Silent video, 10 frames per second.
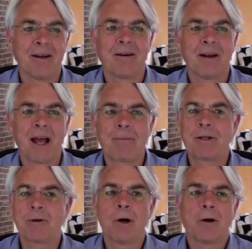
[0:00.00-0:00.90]
happy to
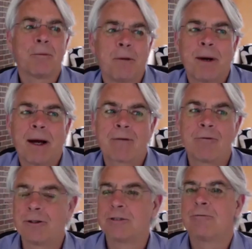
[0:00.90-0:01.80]
welcome you back for
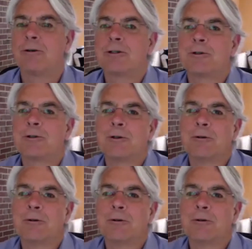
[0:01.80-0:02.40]
this virtual